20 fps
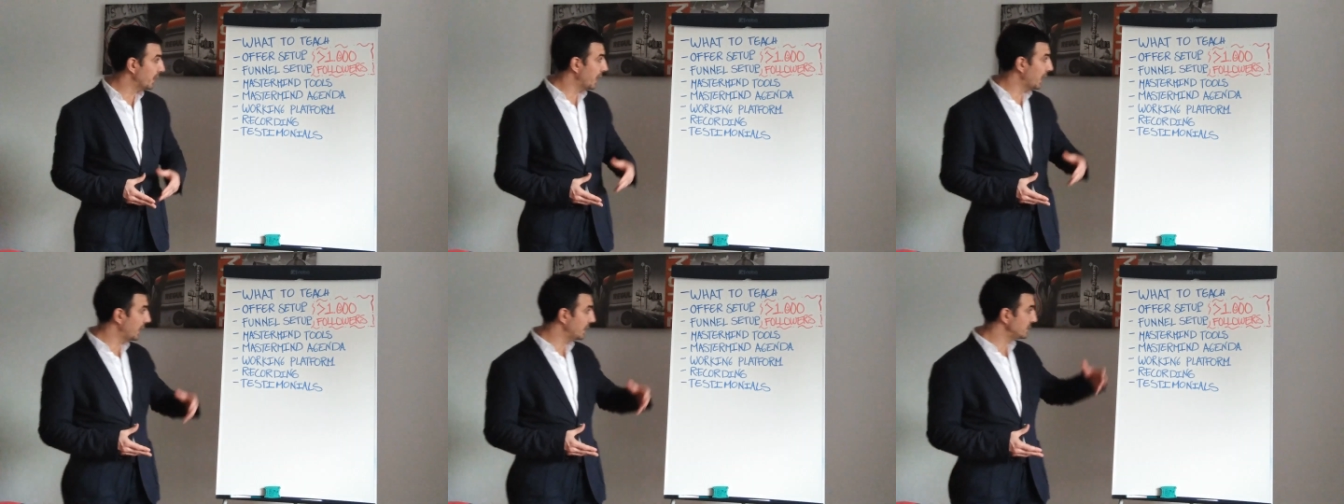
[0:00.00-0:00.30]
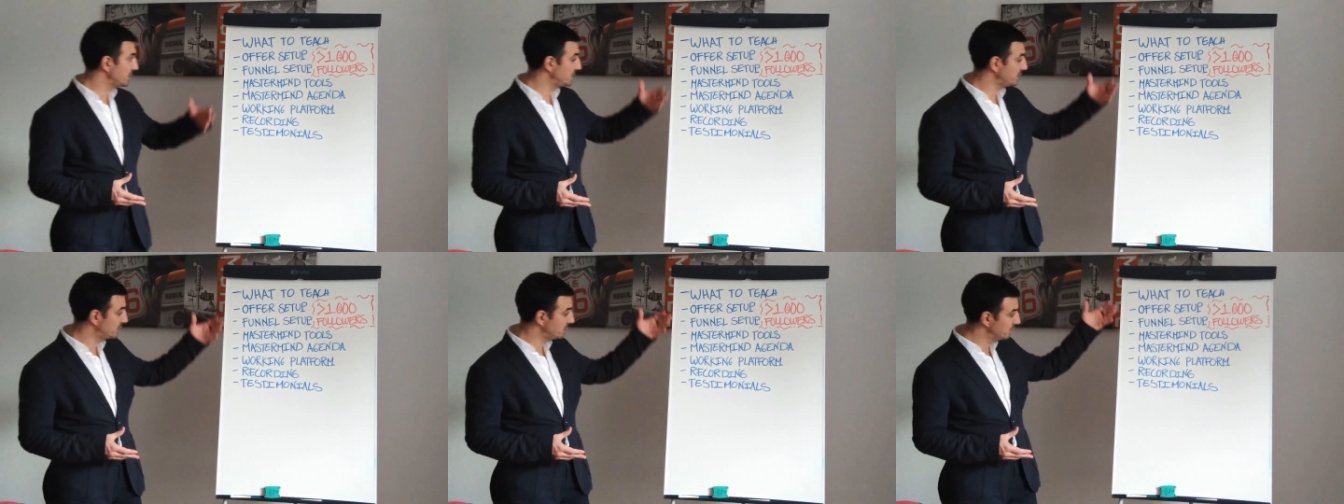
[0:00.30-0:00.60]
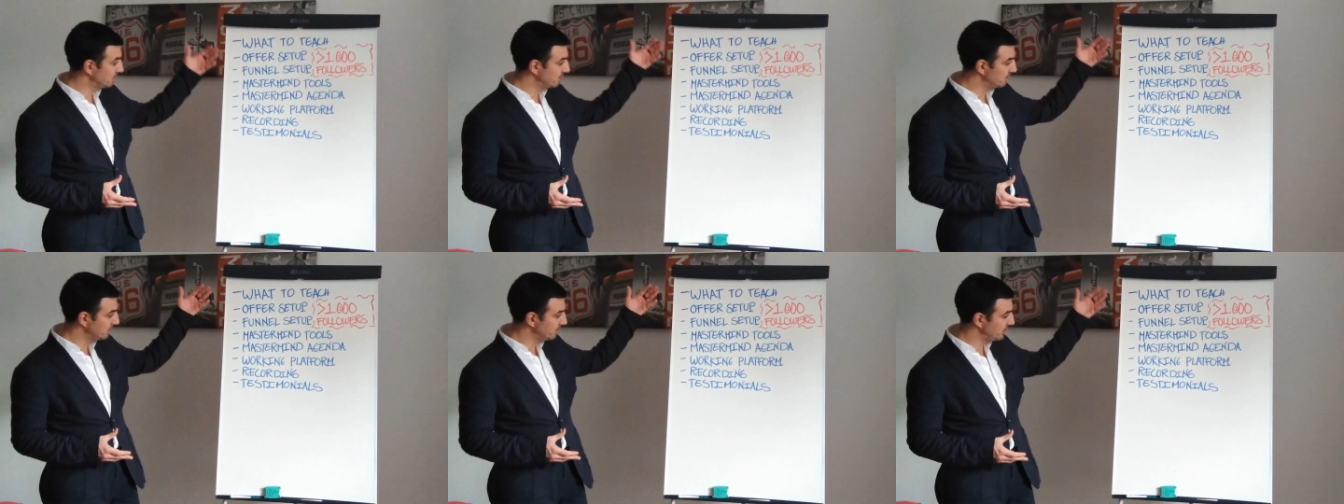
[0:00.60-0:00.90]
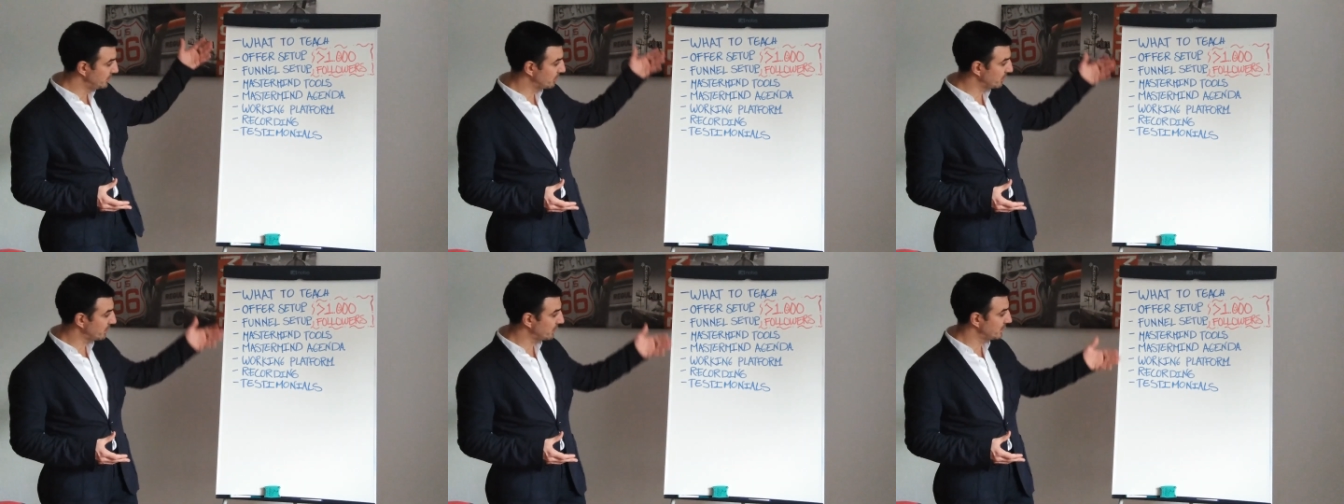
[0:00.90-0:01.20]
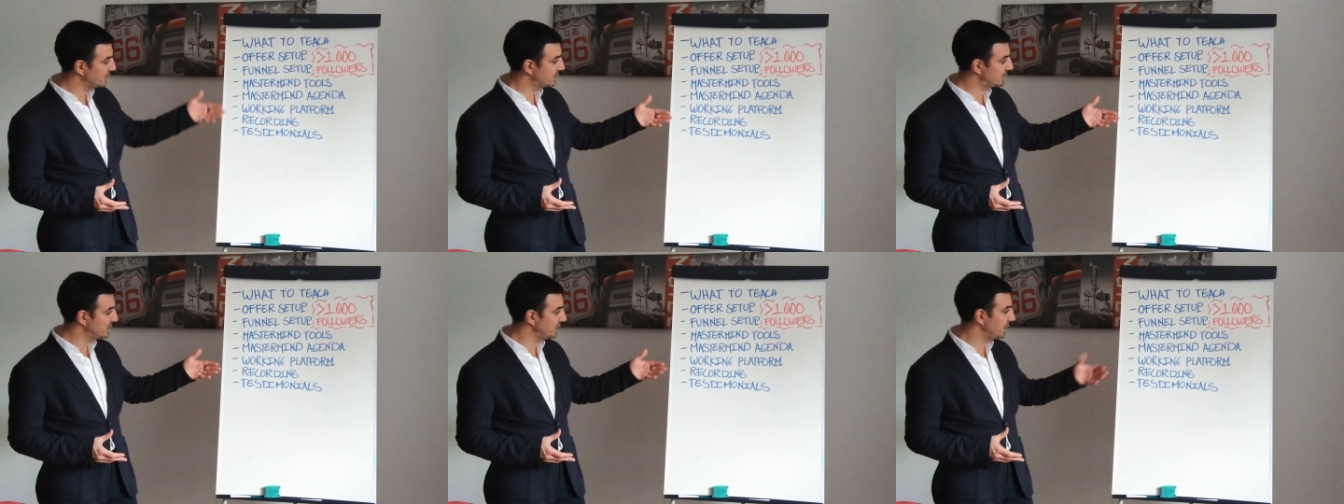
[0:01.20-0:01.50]
As you
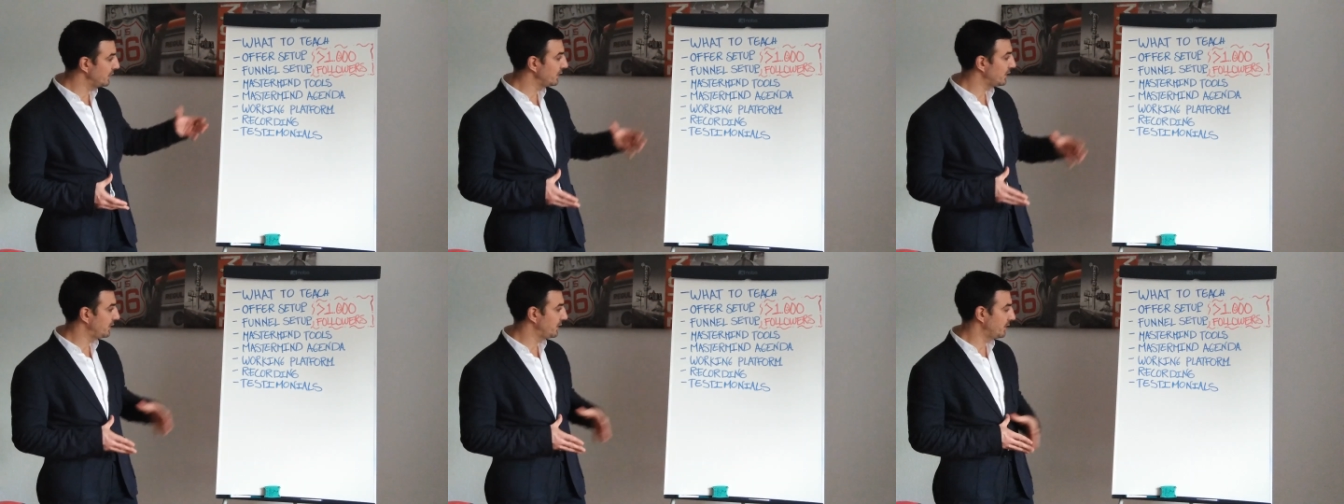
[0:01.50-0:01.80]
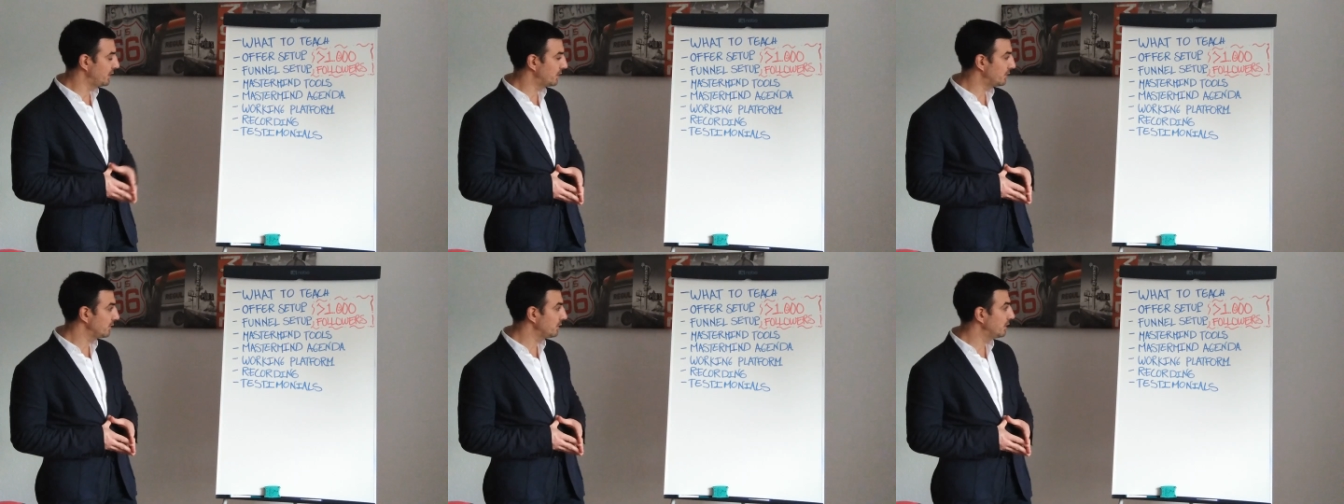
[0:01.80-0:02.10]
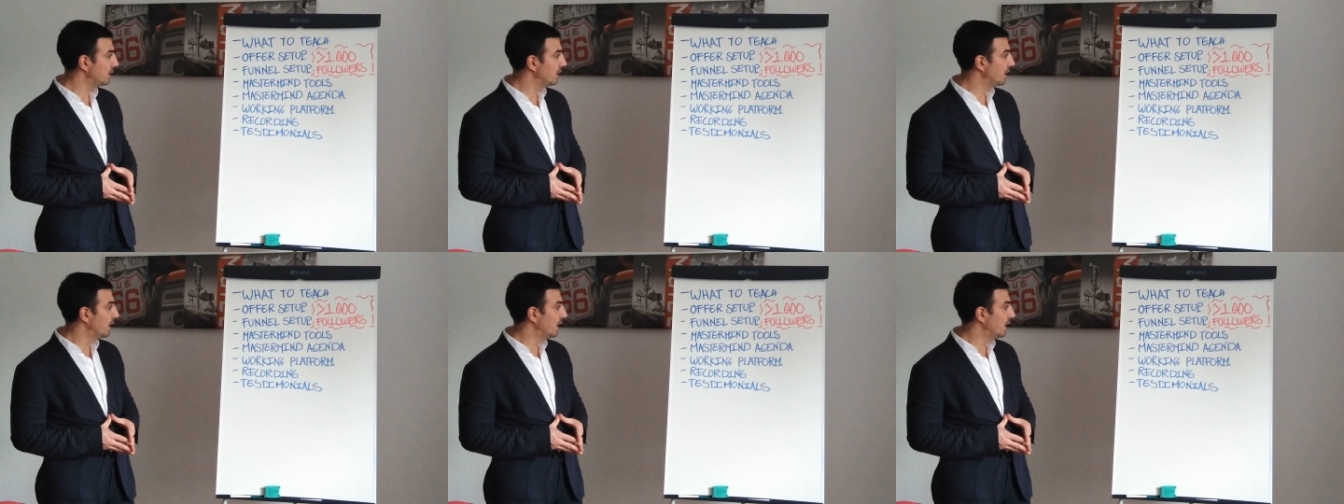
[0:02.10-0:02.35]
can see here,